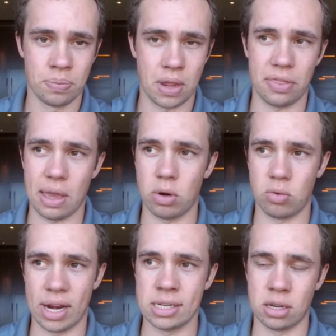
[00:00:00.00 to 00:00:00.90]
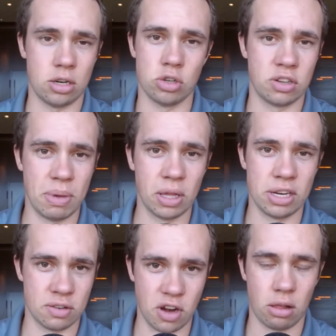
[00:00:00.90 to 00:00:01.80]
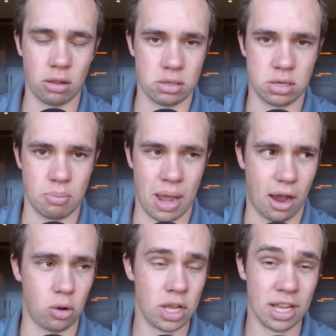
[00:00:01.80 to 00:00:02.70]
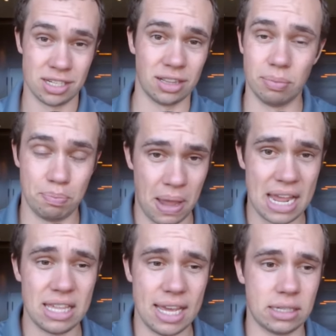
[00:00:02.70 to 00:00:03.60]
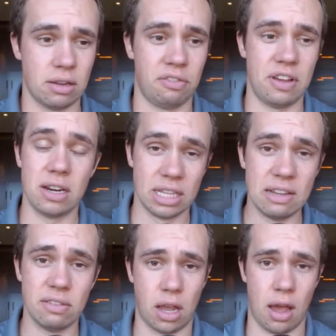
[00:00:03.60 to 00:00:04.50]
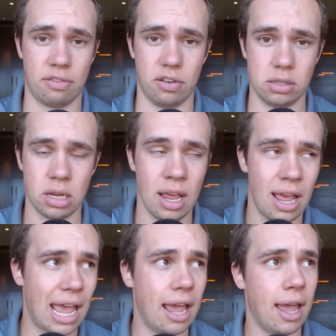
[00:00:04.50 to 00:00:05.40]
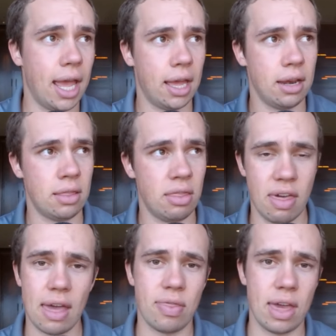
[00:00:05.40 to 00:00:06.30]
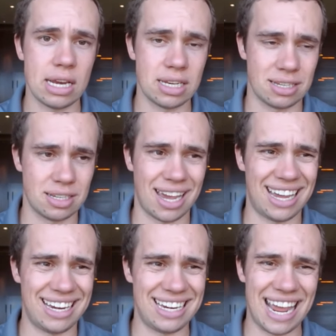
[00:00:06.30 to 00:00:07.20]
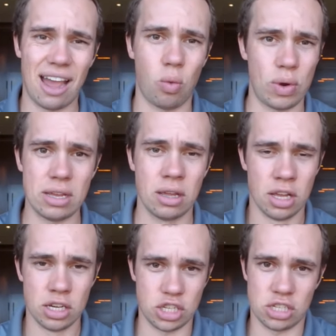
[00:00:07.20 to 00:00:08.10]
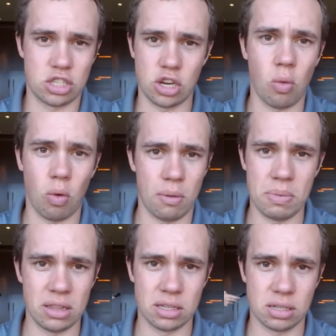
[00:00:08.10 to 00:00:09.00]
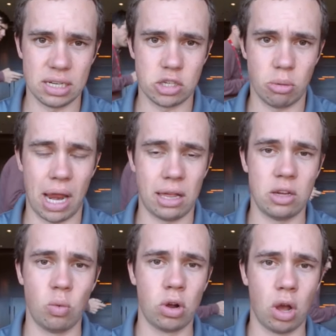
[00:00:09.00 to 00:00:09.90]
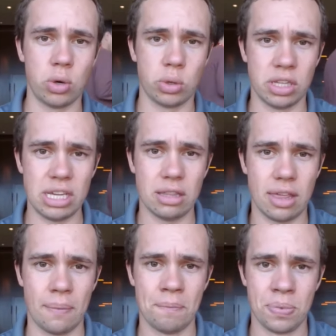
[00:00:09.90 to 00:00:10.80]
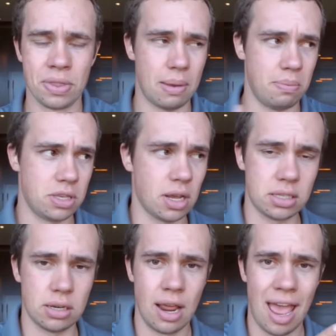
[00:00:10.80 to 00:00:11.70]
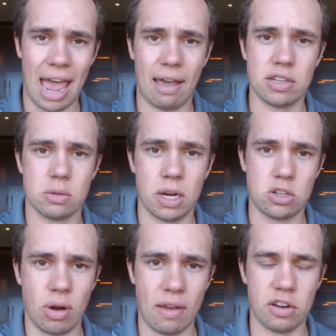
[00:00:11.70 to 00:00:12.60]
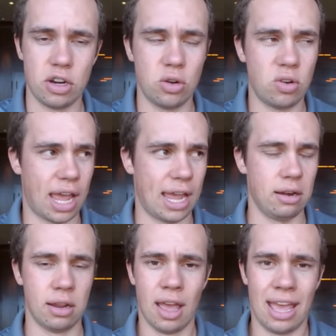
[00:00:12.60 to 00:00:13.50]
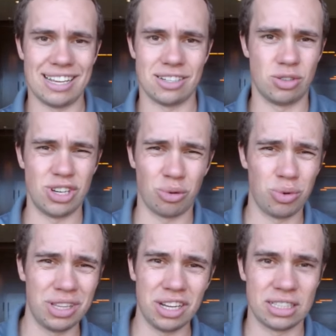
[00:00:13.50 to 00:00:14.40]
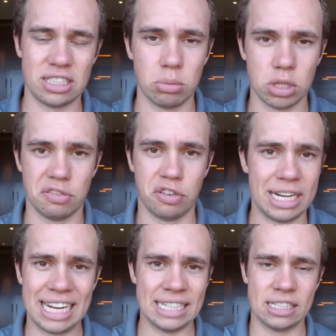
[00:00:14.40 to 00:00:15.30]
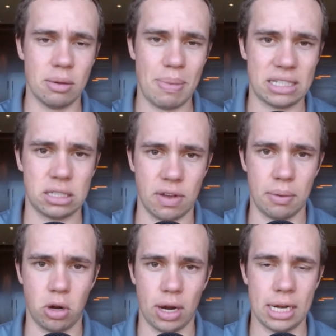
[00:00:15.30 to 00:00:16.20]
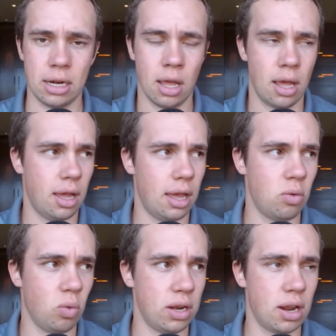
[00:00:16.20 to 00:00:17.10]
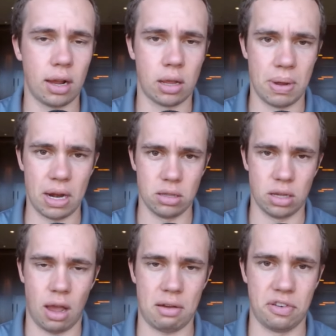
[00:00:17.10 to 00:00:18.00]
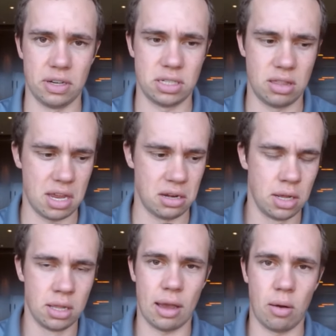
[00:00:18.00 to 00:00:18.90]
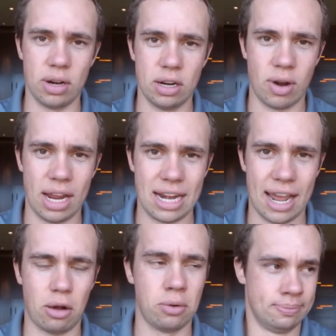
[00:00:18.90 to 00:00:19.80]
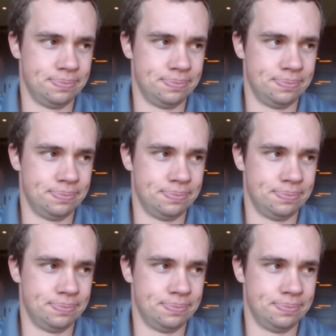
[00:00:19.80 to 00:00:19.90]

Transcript: that they would raise hundreds of millions of dollars somehow to pay the exit fee to leave the conference, and then they decide, yeah, we just don't want to be in this league so badly. We'll go to a league that that doesn't have as much revenue and is, you know, really on similar footing and isn't a massive upgrade uh, and whatnot compared to the conference that that we're in right now.